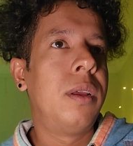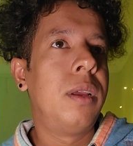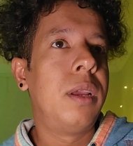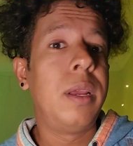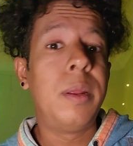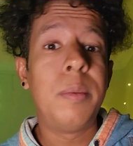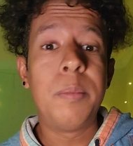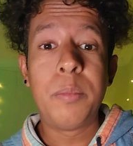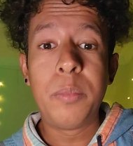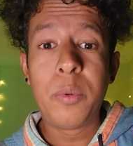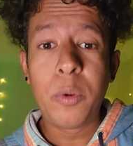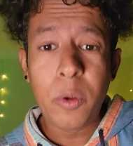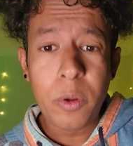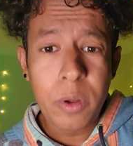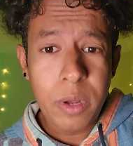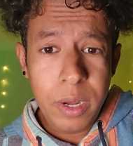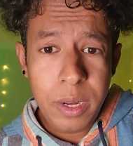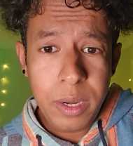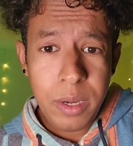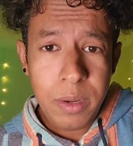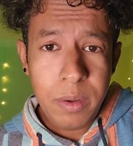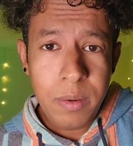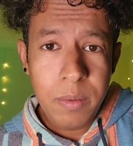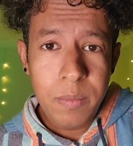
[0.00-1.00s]
in
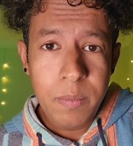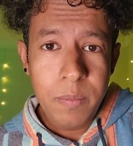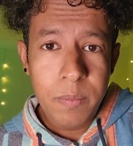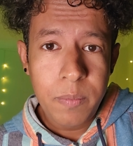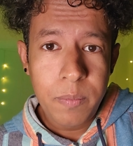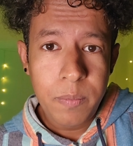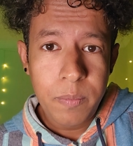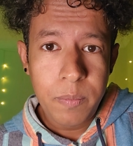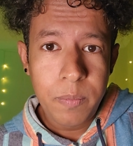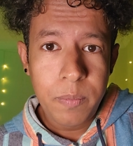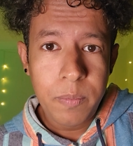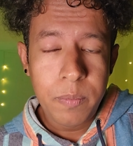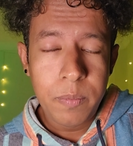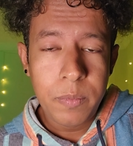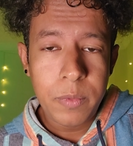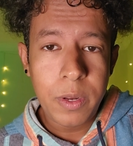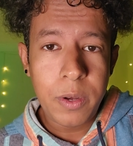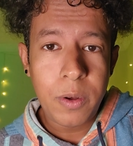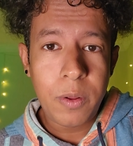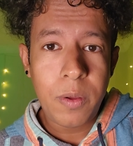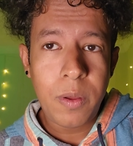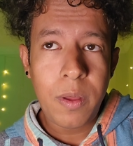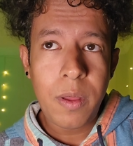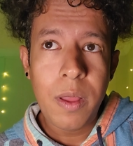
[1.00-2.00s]
Brooklyn, you
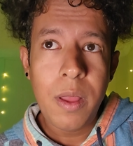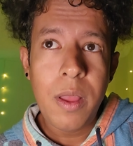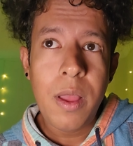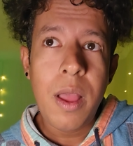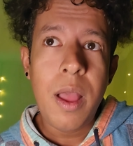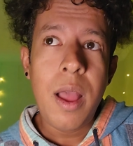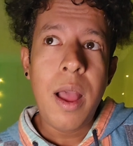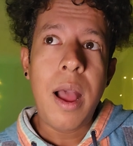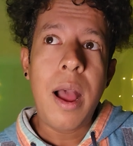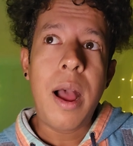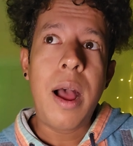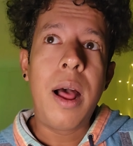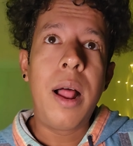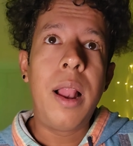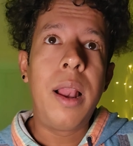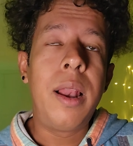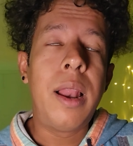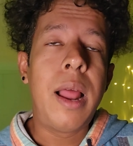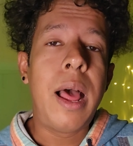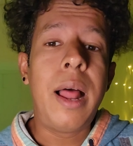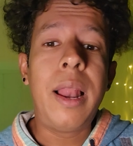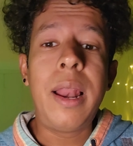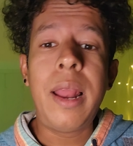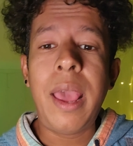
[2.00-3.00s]
know.
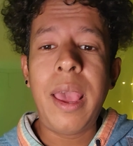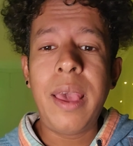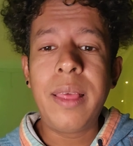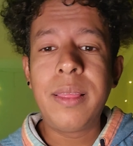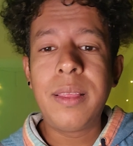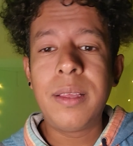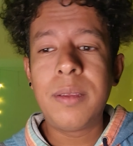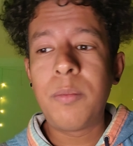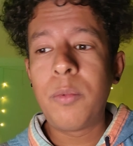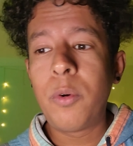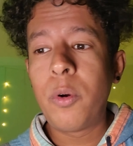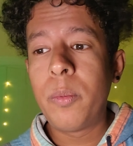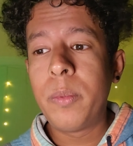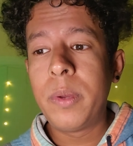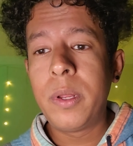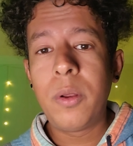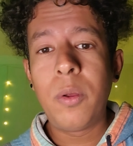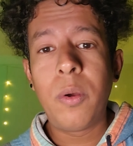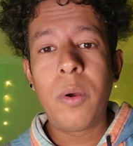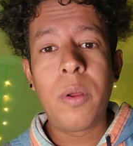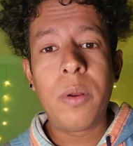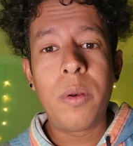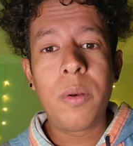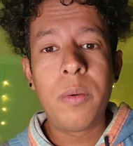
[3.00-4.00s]
I'll, I'll have the moment
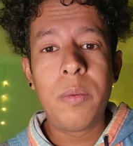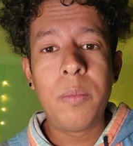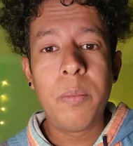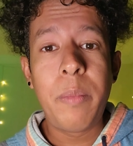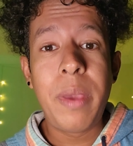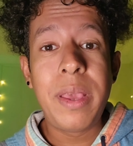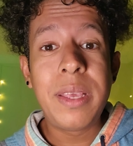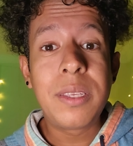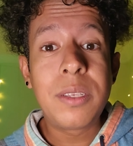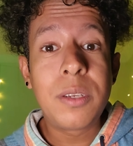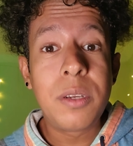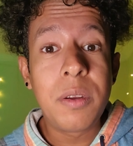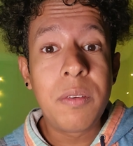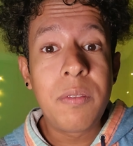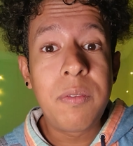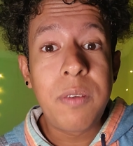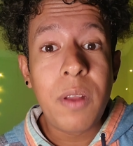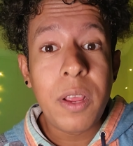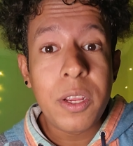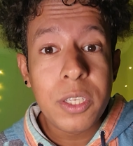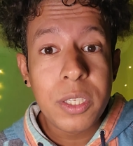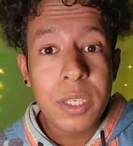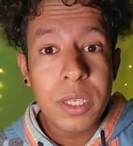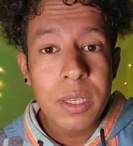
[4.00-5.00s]
on Main Street,
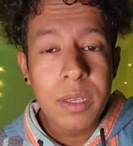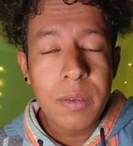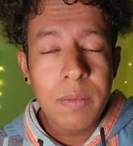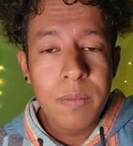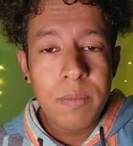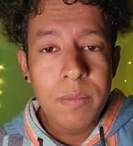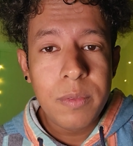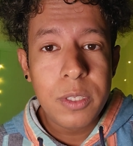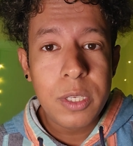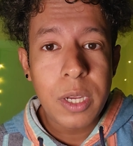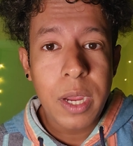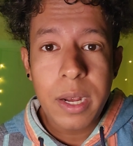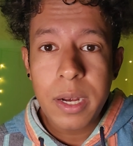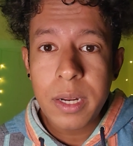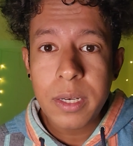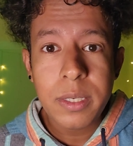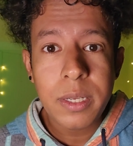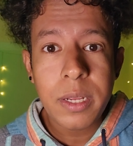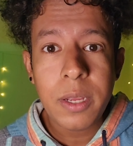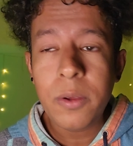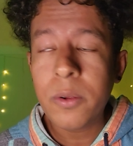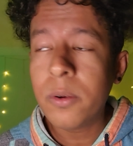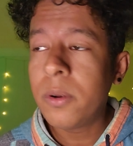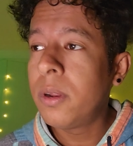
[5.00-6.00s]
Flushing,
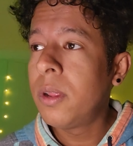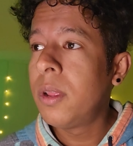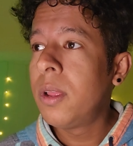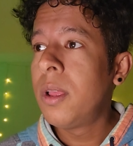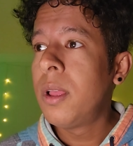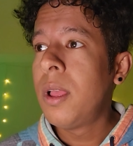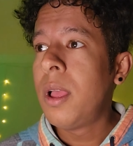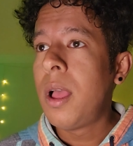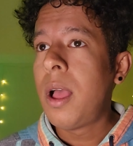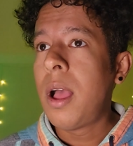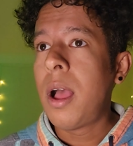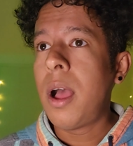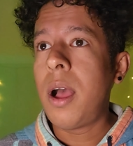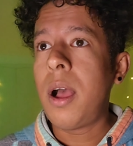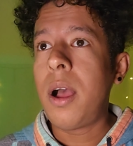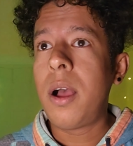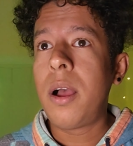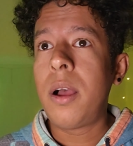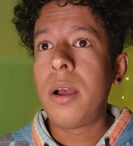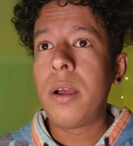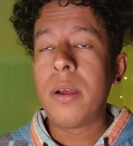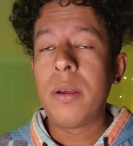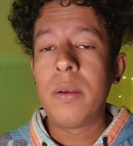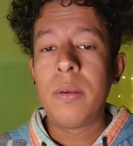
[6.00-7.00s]
Chinatown,
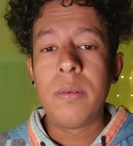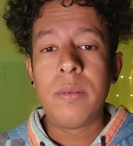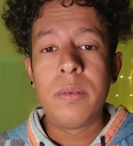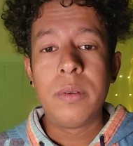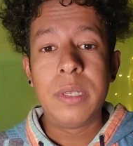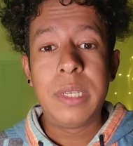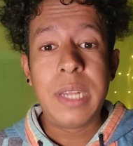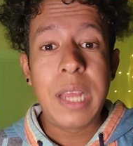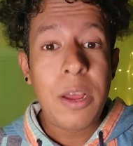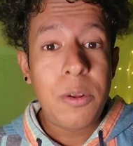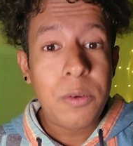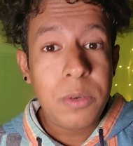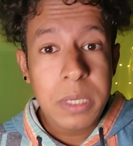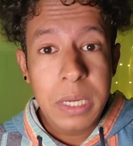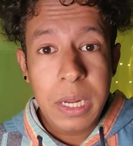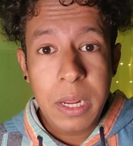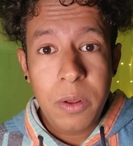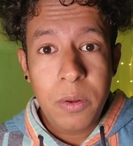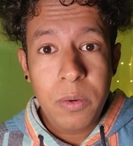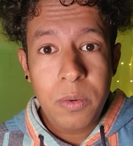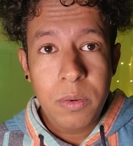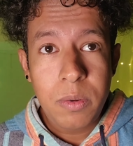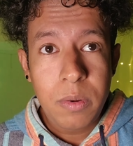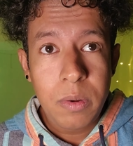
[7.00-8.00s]
uh,
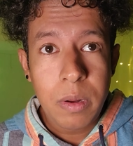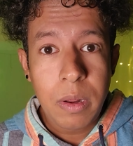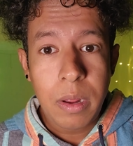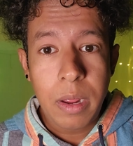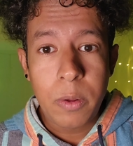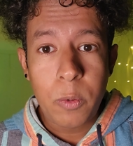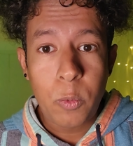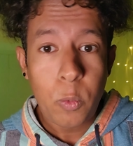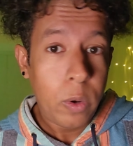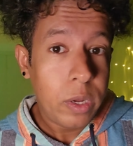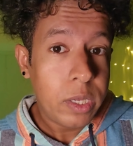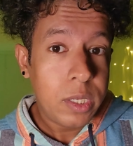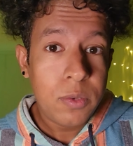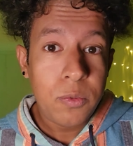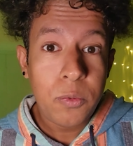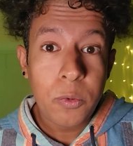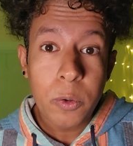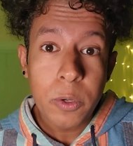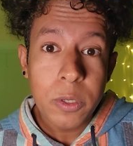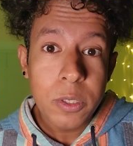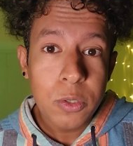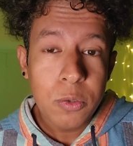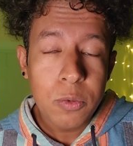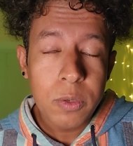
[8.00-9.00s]
downtown, uh, West
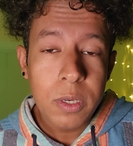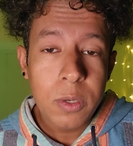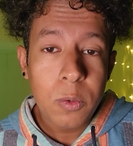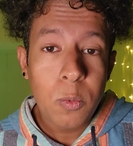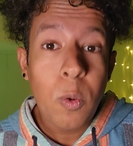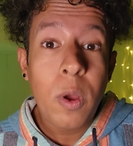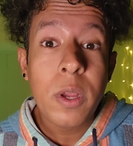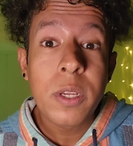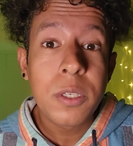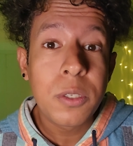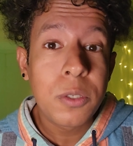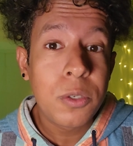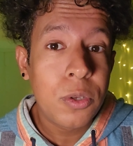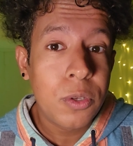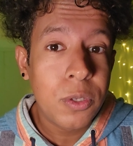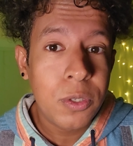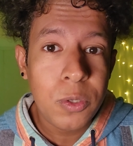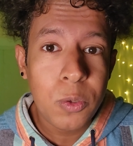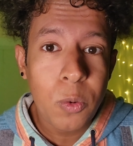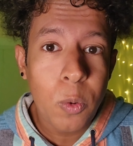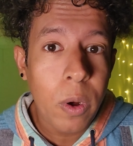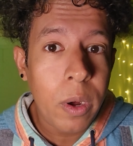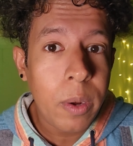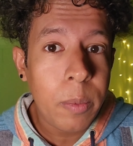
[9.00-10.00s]
fourth Street, Washington
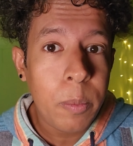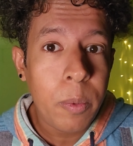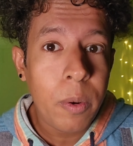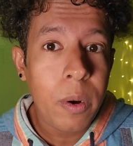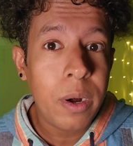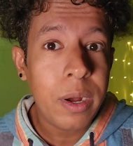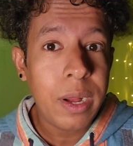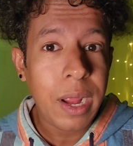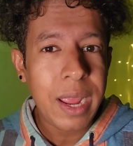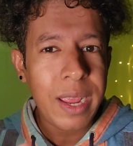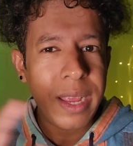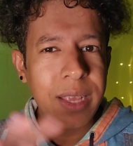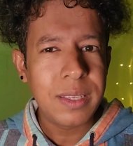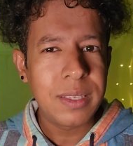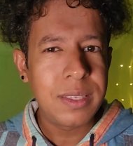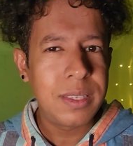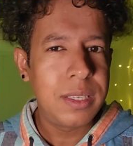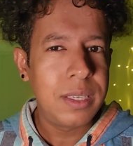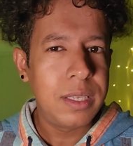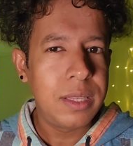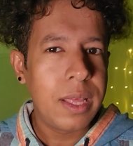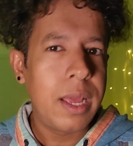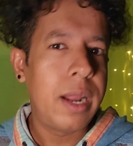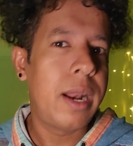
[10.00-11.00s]
Square Park. I can
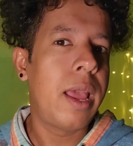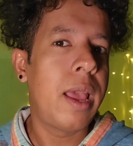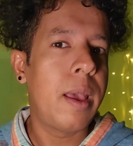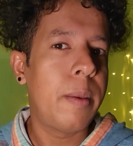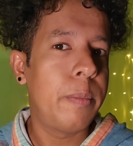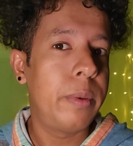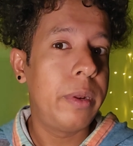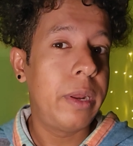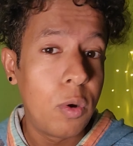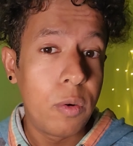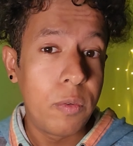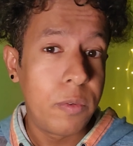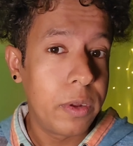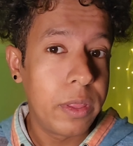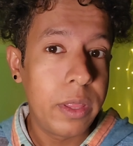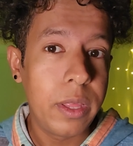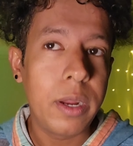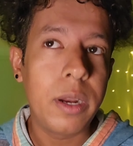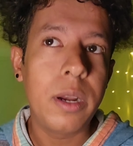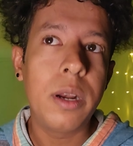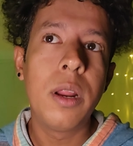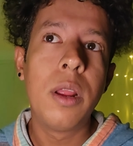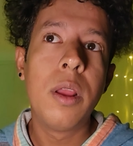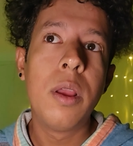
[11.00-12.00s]
see that happening over
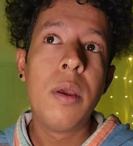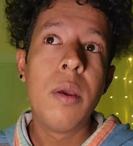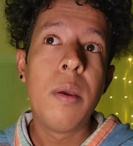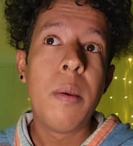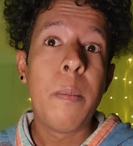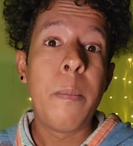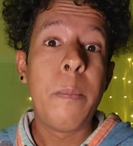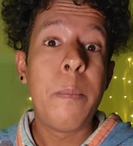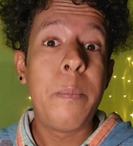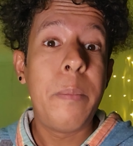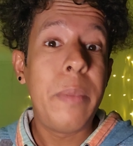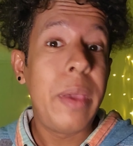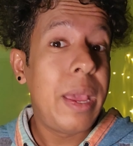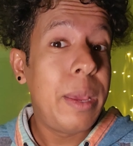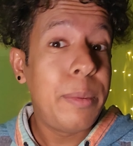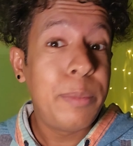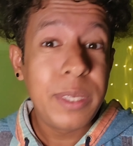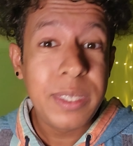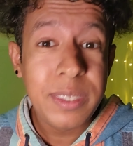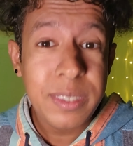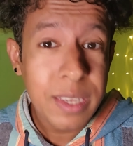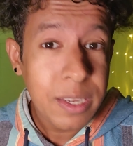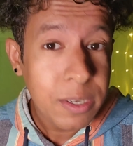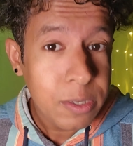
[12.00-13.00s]
there, maybe
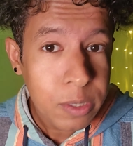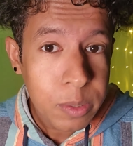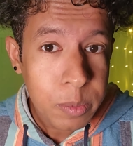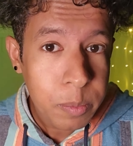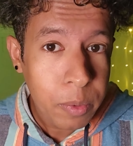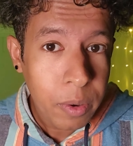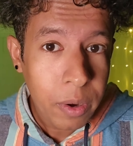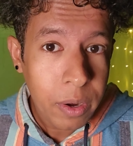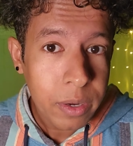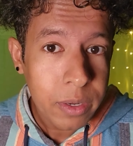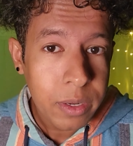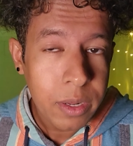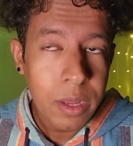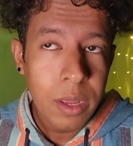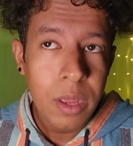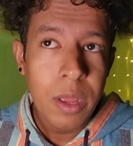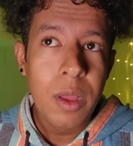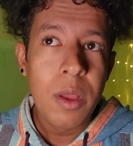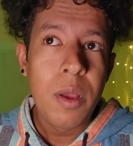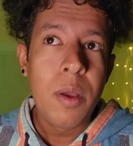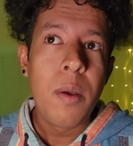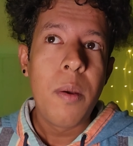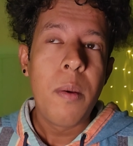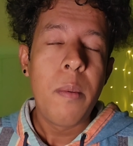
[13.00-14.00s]
Central Park,
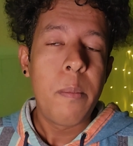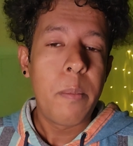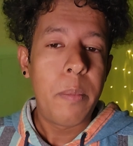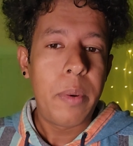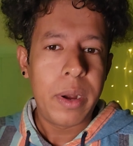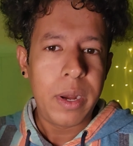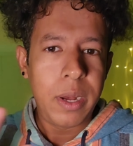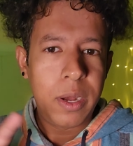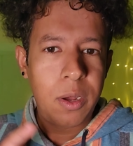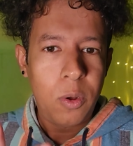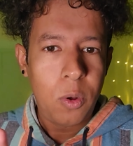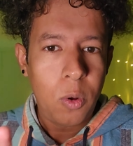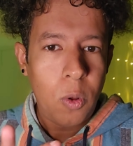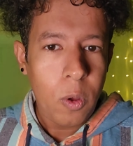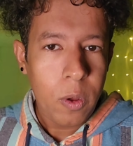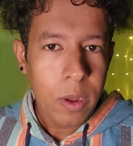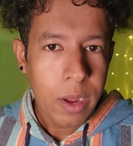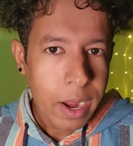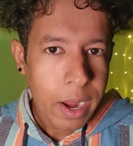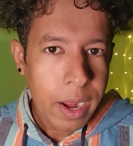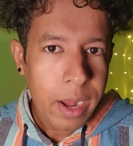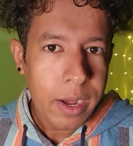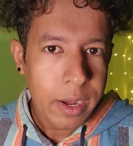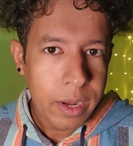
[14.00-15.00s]
but in Long
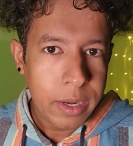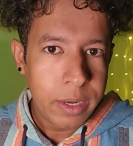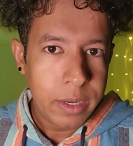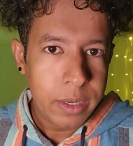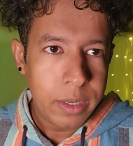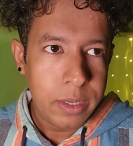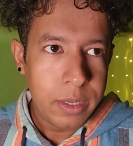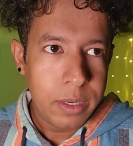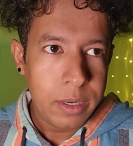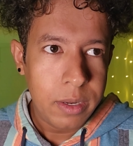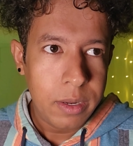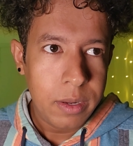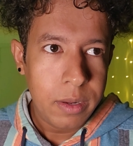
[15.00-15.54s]
Island,